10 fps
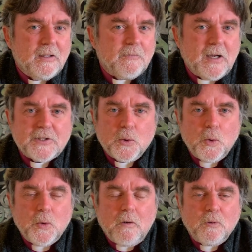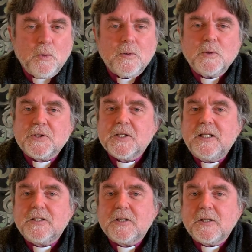In the face of all that would
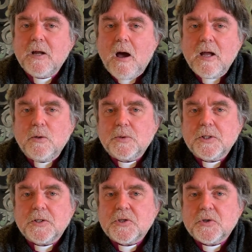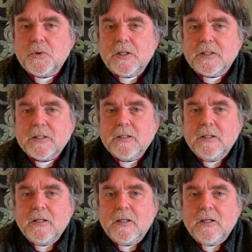seek to deny or to destroy it,
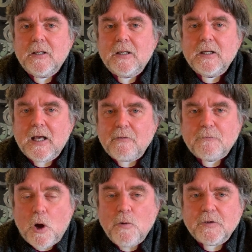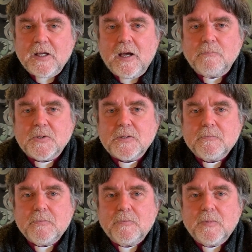love overcomes.
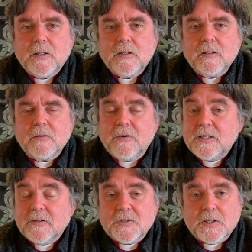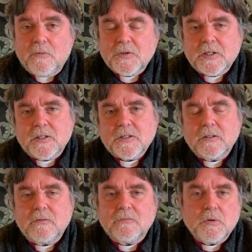In the face of selfishness
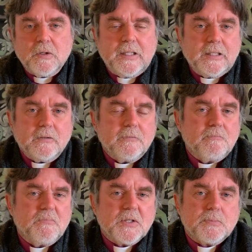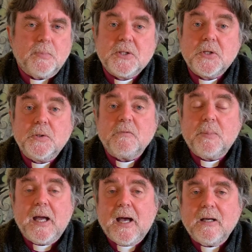and of greed, of this pursuit of
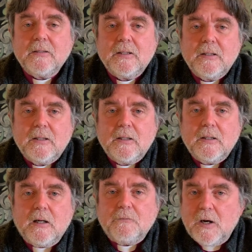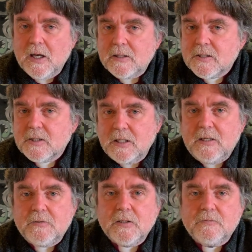power, of violence and
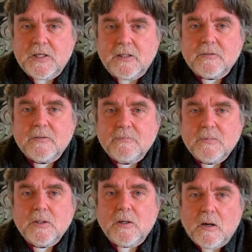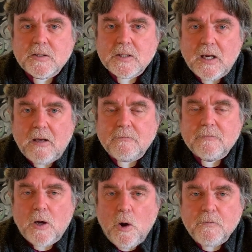even of death, God's love
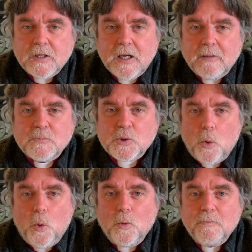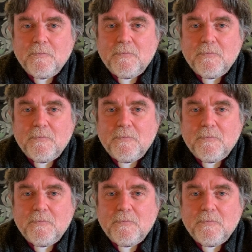overcomes all.